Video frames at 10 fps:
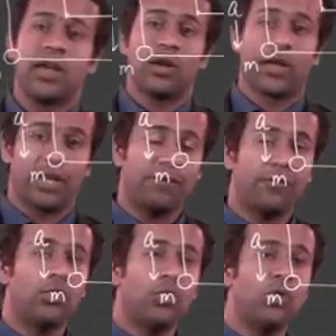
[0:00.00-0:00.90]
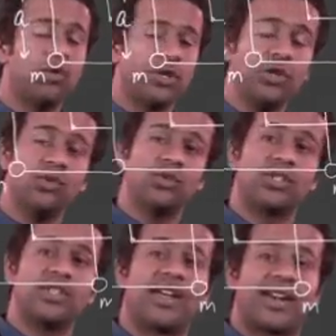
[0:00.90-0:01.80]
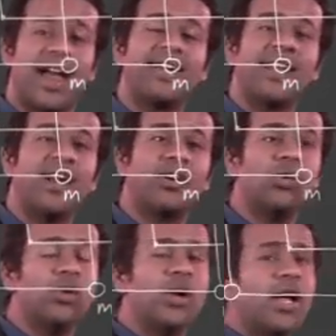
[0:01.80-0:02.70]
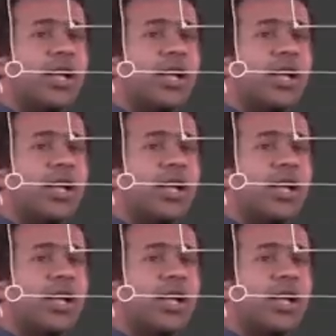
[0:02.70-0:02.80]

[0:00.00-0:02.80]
Now, if you use the right-hand rule,